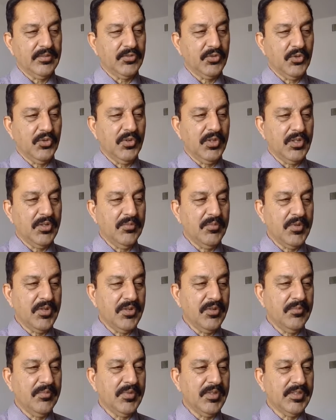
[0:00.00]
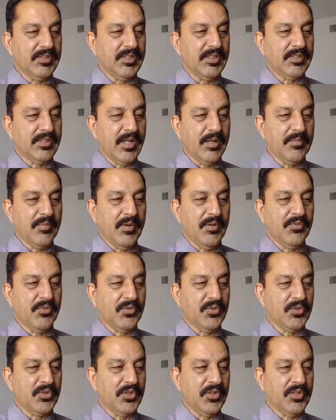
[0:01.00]
So aluminum is a type
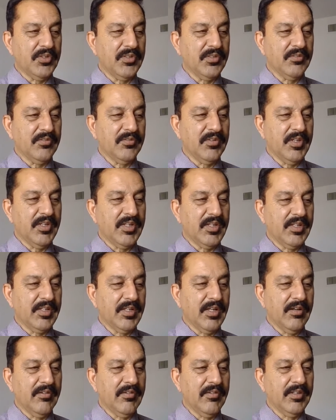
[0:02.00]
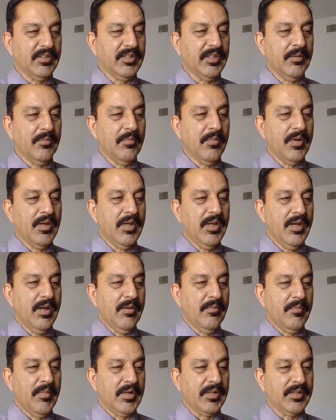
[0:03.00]
of corrosion wearing away the
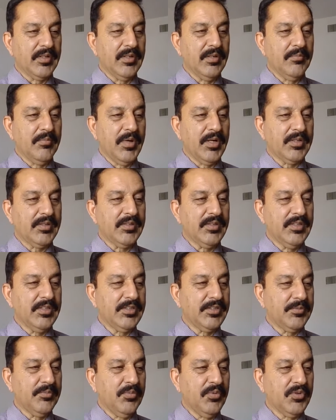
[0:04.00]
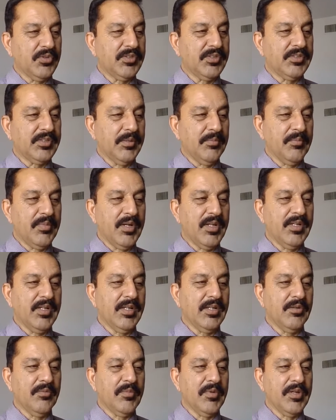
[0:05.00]
metal, but it's put
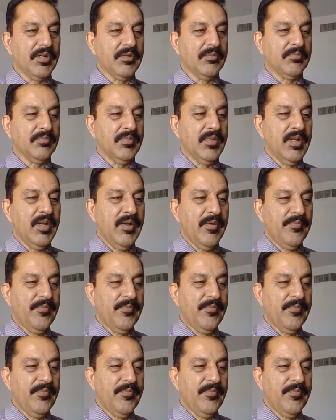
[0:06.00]
simply aluminum